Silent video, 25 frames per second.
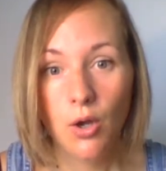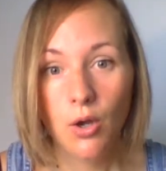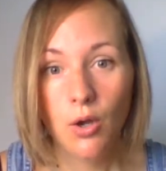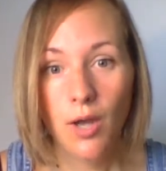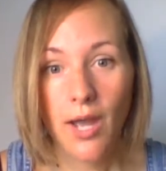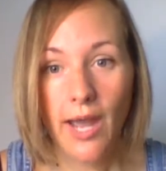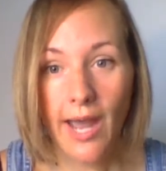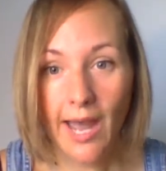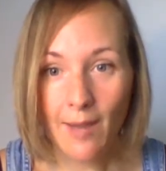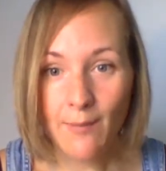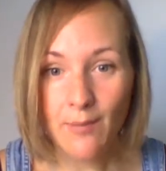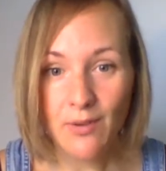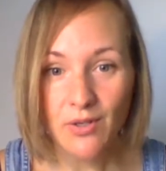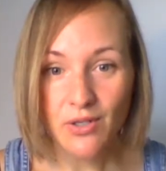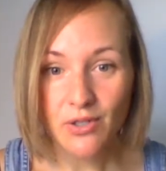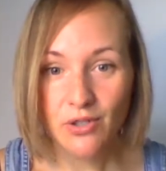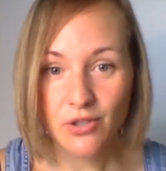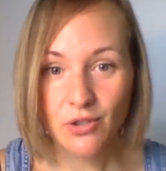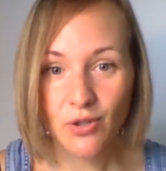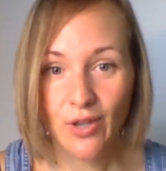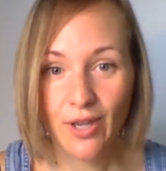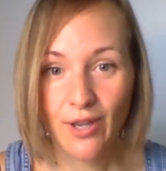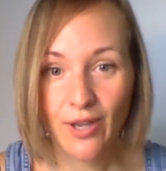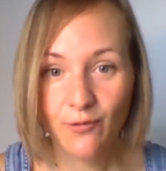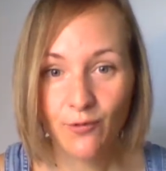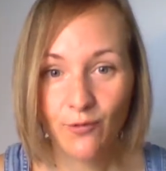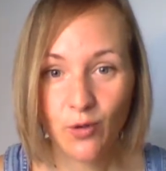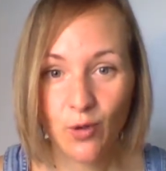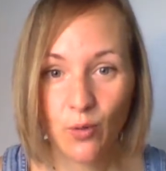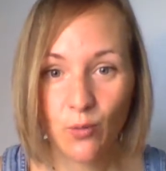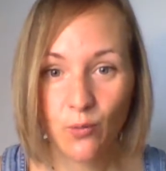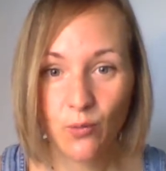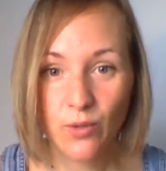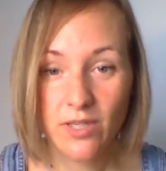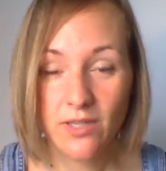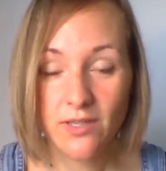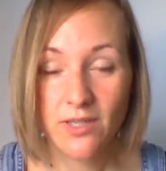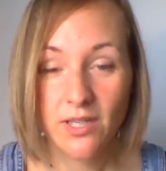happened in your life for a
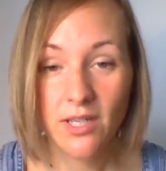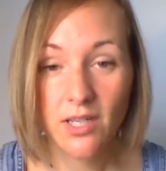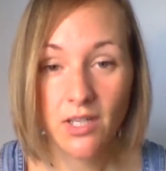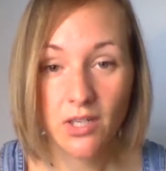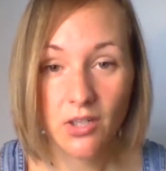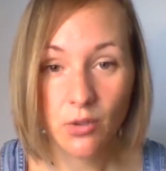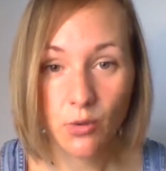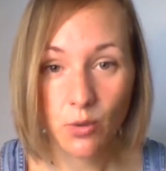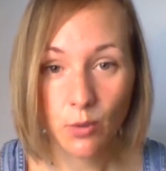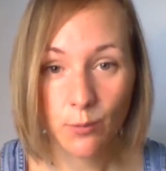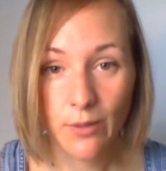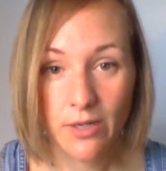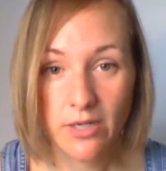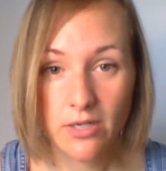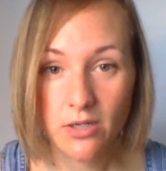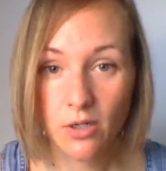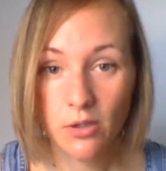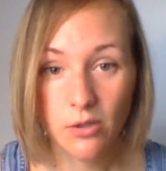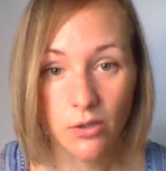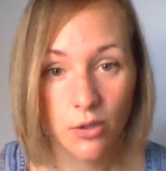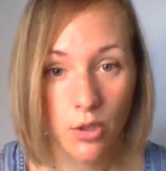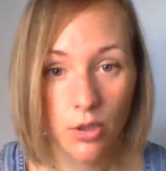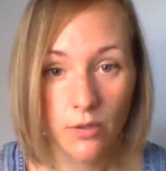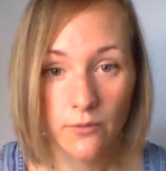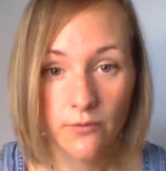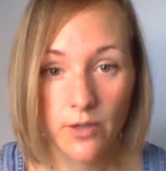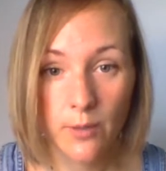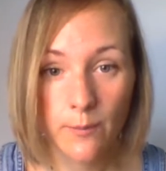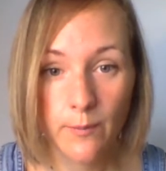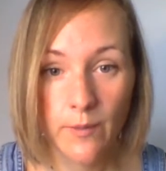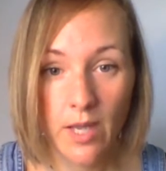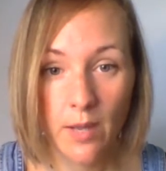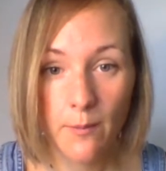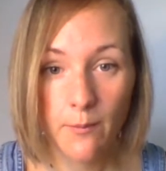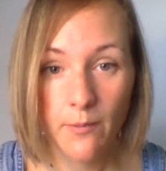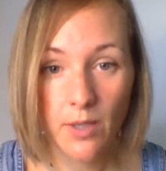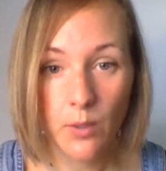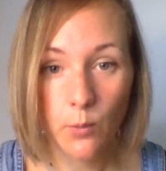reason, and you're meant to learn from
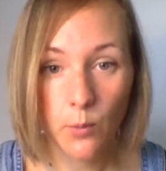them.